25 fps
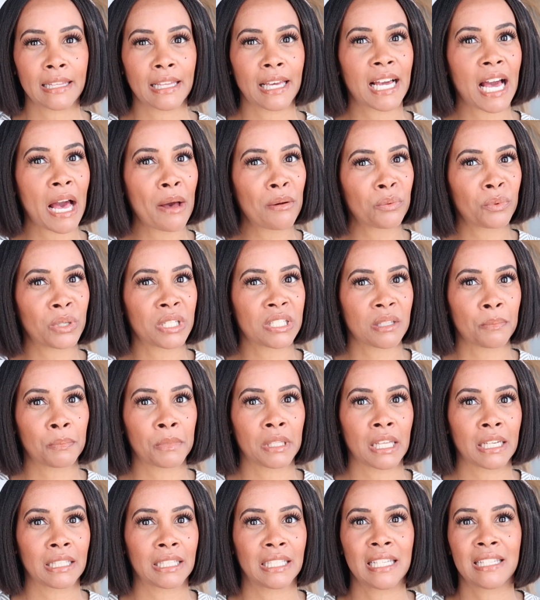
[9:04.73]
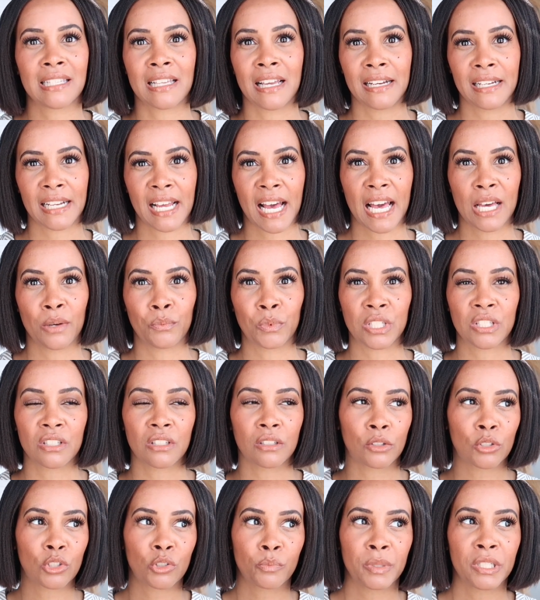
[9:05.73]
Like I would wear something like this at night when it's a
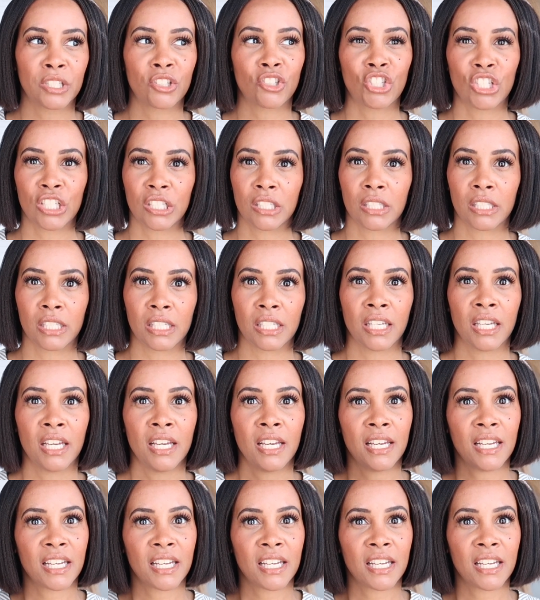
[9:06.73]
little bit chilly